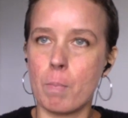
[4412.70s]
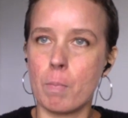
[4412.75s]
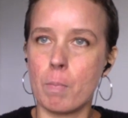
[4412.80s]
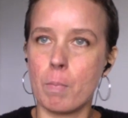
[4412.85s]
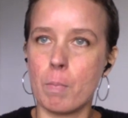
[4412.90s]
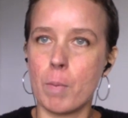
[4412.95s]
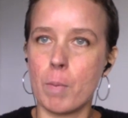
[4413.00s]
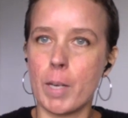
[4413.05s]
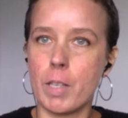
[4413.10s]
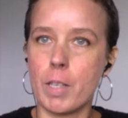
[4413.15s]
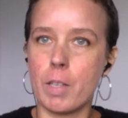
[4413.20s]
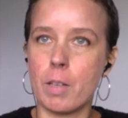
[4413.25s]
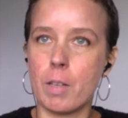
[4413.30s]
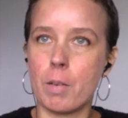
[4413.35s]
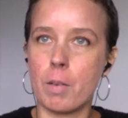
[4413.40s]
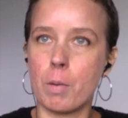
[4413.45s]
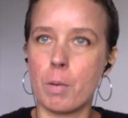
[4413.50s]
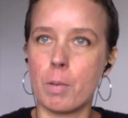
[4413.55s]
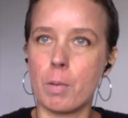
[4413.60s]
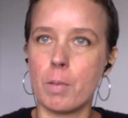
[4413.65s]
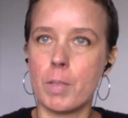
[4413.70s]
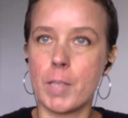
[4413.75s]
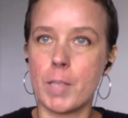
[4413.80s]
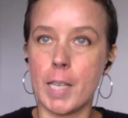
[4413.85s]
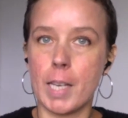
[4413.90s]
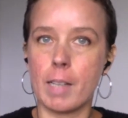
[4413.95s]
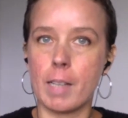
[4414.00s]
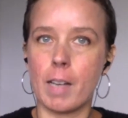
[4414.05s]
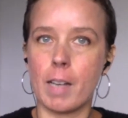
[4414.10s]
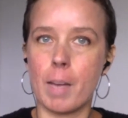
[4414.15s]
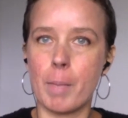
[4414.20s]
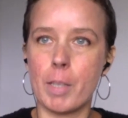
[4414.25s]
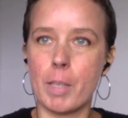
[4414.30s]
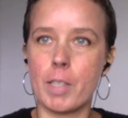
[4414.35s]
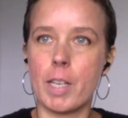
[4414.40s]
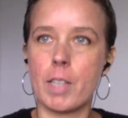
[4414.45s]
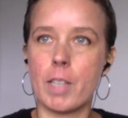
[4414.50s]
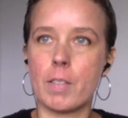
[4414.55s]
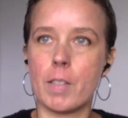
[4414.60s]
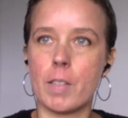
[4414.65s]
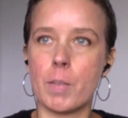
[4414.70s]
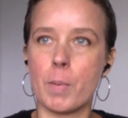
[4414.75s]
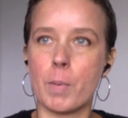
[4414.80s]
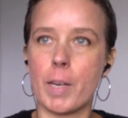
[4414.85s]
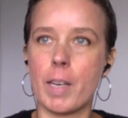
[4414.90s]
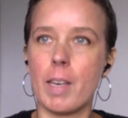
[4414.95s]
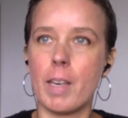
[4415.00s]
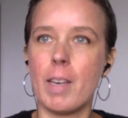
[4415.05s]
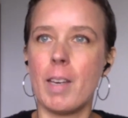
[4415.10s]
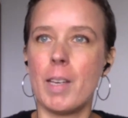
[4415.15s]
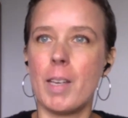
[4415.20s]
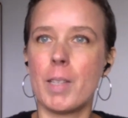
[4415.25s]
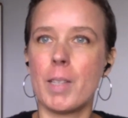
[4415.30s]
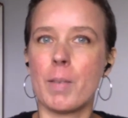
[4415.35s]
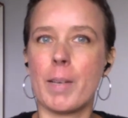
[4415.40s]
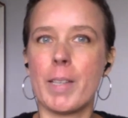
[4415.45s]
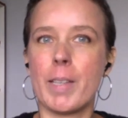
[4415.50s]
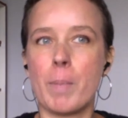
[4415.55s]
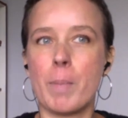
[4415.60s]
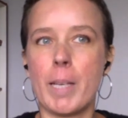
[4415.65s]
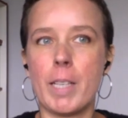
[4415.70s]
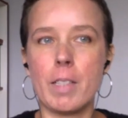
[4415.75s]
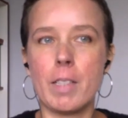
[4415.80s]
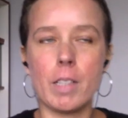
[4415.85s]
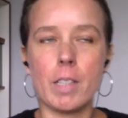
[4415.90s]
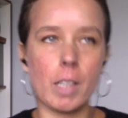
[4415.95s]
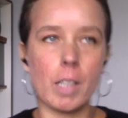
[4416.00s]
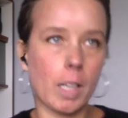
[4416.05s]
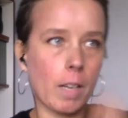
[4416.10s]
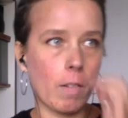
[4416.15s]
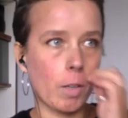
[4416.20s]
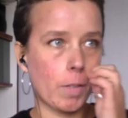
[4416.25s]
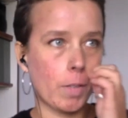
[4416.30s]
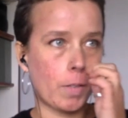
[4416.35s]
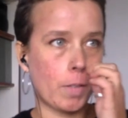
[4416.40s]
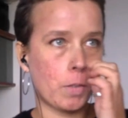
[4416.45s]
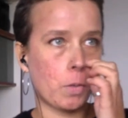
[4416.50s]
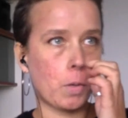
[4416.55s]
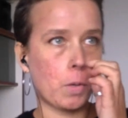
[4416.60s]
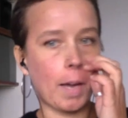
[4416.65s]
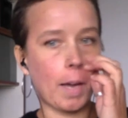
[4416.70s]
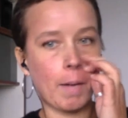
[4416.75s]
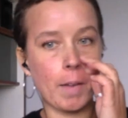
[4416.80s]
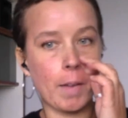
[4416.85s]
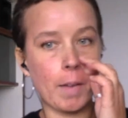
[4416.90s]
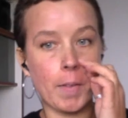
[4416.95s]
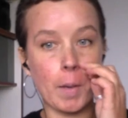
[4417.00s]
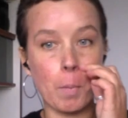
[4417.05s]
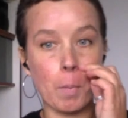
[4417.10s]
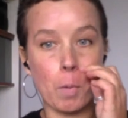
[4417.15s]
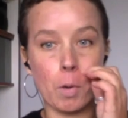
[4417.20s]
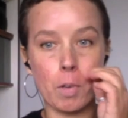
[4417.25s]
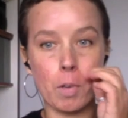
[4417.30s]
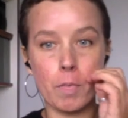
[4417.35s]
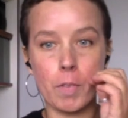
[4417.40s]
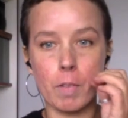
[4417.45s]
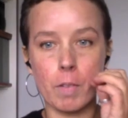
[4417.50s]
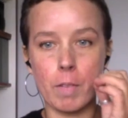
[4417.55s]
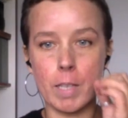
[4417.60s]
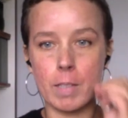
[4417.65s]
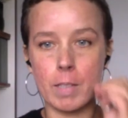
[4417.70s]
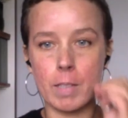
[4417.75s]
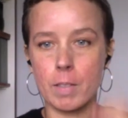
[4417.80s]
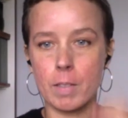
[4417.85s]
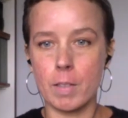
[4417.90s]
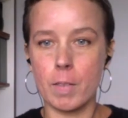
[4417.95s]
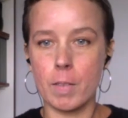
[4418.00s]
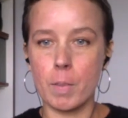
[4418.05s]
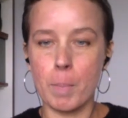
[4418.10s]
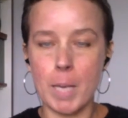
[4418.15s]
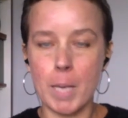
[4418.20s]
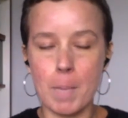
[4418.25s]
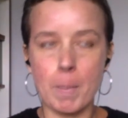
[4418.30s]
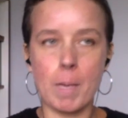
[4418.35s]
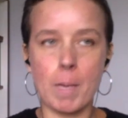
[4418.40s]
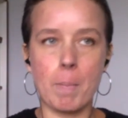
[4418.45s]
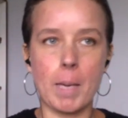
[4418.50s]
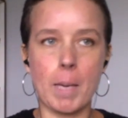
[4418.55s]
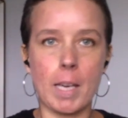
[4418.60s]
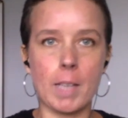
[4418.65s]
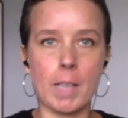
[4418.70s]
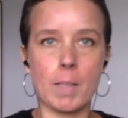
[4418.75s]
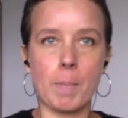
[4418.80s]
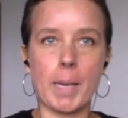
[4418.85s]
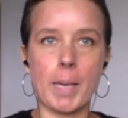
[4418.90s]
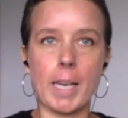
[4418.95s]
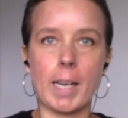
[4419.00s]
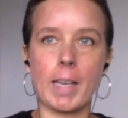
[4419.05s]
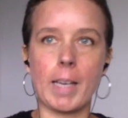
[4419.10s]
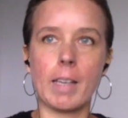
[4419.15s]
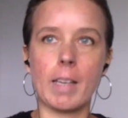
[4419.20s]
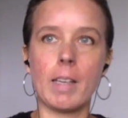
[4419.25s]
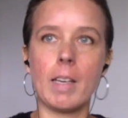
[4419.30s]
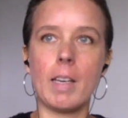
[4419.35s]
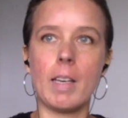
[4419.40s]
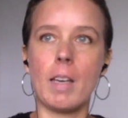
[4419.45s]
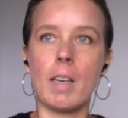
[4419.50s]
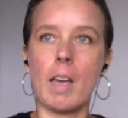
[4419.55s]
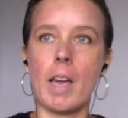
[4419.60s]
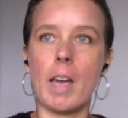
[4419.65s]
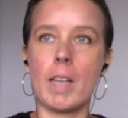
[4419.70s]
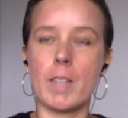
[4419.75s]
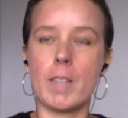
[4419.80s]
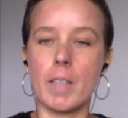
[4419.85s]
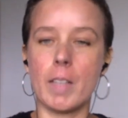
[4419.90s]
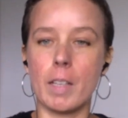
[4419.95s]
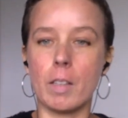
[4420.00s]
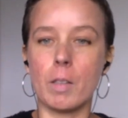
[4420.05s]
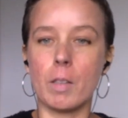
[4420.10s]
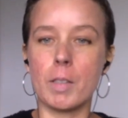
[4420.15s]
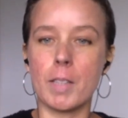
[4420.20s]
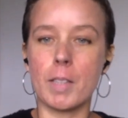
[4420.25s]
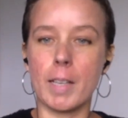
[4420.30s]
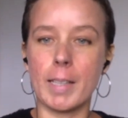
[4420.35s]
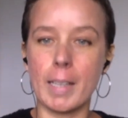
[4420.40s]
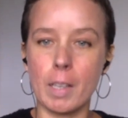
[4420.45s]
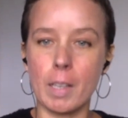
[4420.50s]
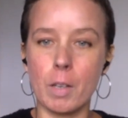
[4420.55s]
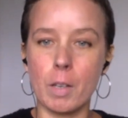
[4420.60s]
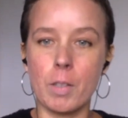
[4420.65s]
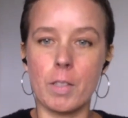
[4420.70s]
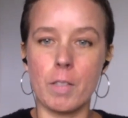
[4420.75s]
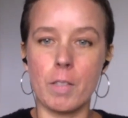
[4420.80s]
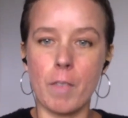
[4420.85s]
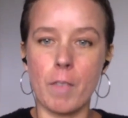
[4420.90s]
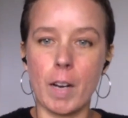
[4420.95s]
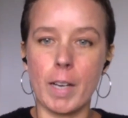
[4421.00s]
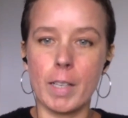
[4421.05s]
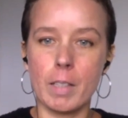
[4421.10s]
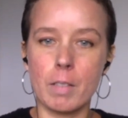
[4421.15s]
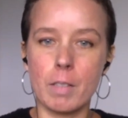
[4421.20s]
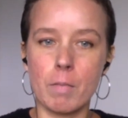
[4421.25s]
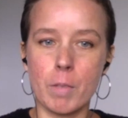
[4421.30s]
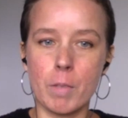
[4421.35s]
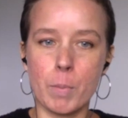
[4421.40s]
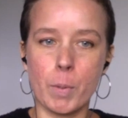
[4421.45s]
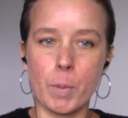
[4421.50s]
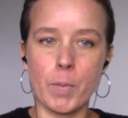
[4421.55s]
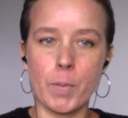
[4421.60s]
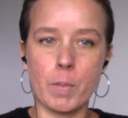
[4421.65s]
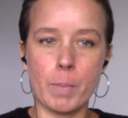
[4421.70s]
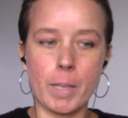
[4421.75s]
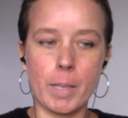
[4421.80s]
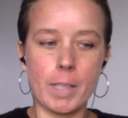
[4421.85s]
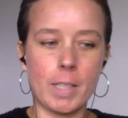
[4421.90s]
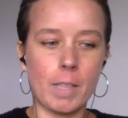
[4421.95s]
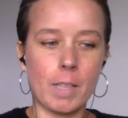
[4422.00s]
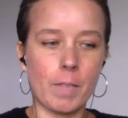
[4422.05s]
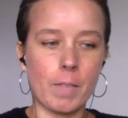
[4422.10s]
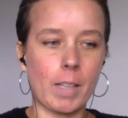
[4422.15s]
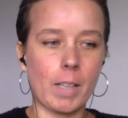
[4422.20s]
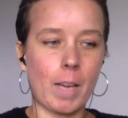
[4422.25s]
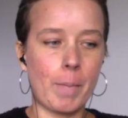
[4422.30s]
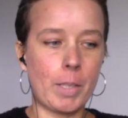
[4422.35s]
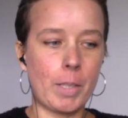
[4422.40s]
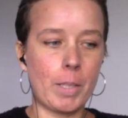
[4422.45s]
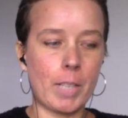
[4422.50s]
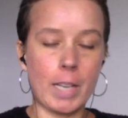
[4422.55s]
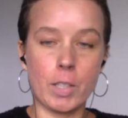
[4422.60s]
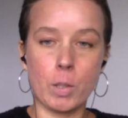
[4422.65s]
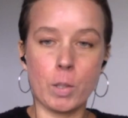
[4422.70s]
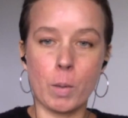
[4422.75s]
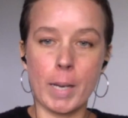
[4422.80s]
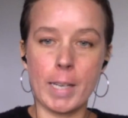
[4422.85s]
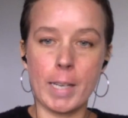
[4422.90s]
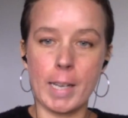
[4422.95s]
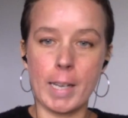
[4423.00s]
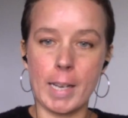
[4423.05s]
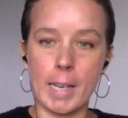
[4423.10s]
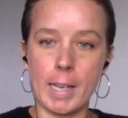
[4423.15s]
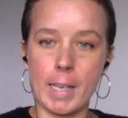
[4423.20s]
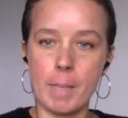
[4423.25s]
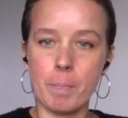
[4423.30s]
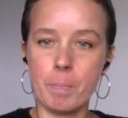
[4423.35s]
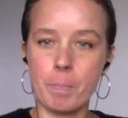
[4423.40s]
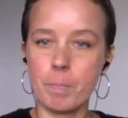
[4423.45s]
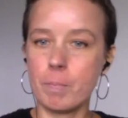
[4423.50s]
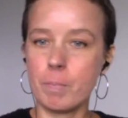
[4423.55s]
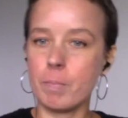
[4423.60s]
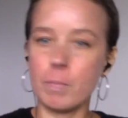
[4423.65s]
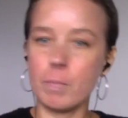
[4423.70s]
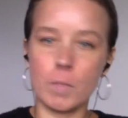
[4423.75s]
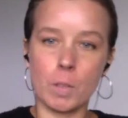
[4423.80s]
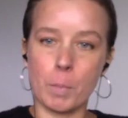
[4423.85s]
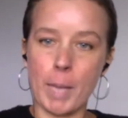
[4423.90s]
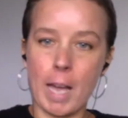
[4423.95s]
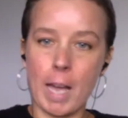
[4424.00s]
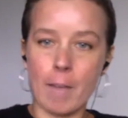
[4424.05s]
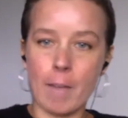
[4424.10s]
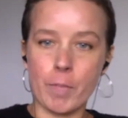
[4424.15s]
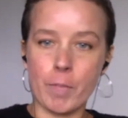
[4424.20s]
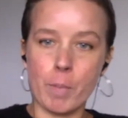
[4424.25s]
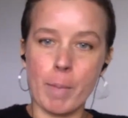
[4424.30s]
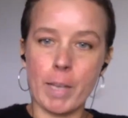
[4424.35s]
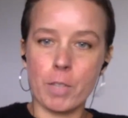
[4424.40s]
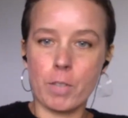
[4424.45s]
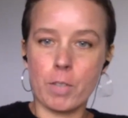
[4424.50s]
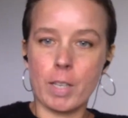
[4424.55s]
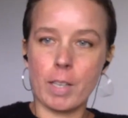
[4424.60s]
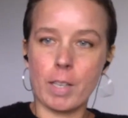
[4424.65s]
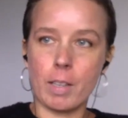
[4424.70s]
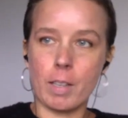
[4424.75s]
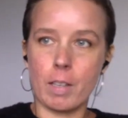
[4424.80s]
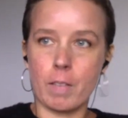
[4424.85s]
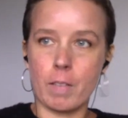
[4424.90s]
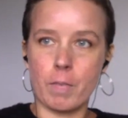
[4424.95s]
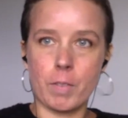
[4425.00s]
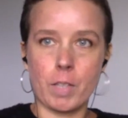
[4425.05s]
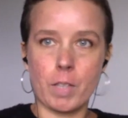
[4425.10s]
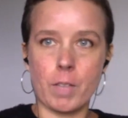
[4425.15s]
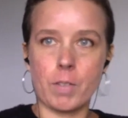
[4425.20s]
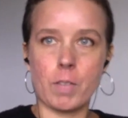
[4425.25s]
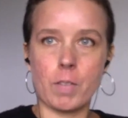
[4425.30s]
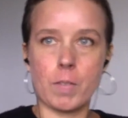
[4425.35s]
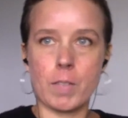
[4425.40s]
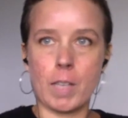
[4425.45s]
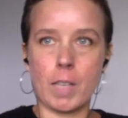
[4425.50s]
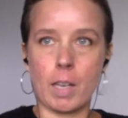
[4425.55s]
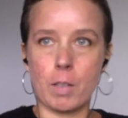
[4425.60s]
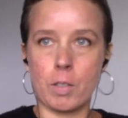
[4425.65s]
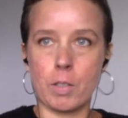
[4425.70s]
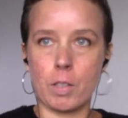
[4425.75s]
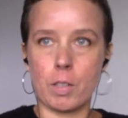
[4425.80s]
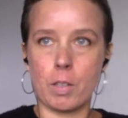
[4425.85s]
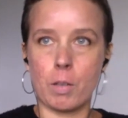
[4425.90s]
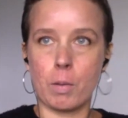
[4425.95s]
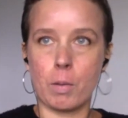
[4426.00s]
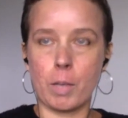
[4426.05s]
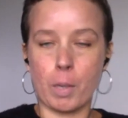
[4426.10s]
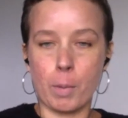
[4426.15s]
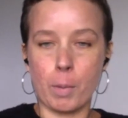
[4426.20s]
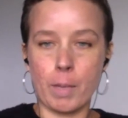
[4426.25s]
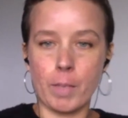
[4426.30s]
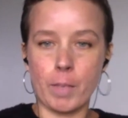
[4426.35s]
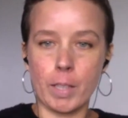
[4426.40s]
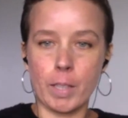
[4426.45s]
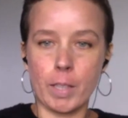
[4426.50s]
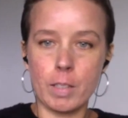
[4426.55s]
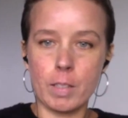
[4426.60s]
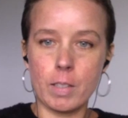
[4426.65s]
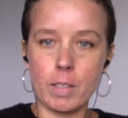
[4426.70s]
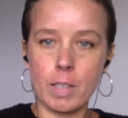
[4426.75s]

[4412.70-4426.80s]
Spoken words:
when you see climate change this way. So I explained earlier on in the talk how I think one of the reasons that the PPP is appealing is that it looks like it could divide responsibility for climate change quite neatly. We have the metric of tons of CO2 equivalent,